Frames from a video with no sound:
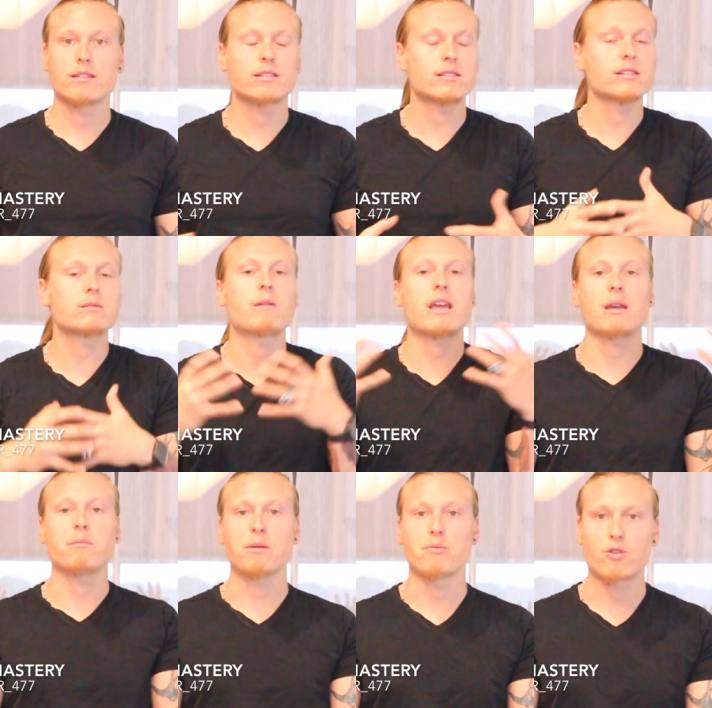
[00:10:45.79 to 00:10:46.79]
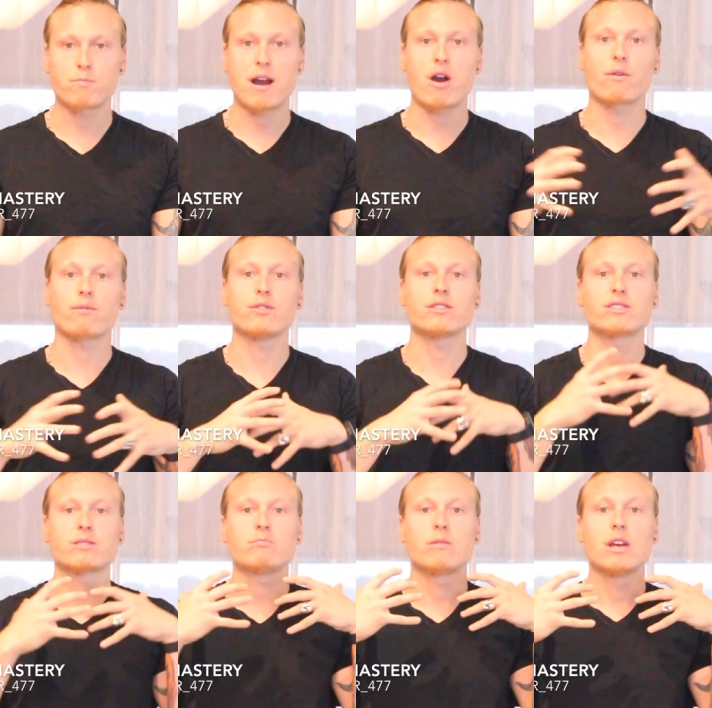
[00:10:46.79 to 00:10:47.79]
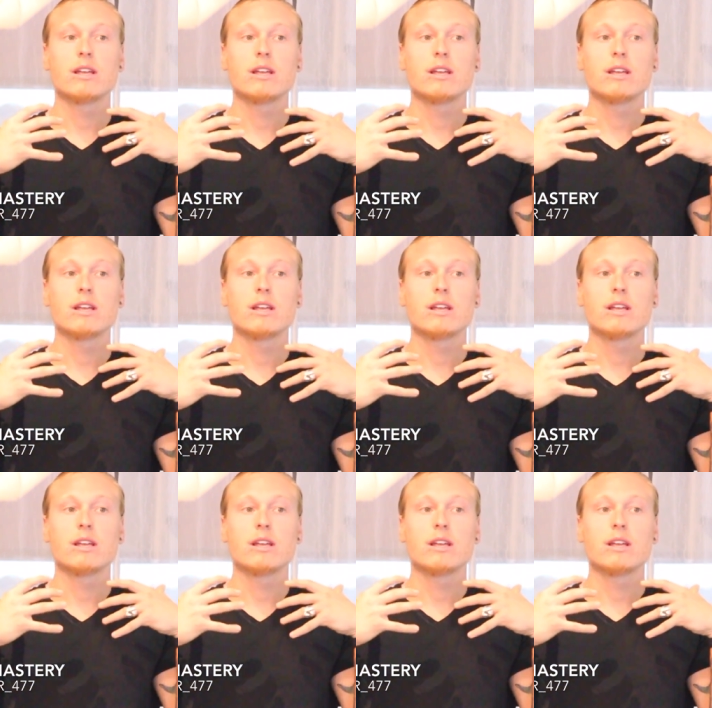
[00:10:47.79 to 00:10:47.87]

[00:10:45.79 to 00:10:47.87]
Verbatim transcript: This is making me more powerful. This is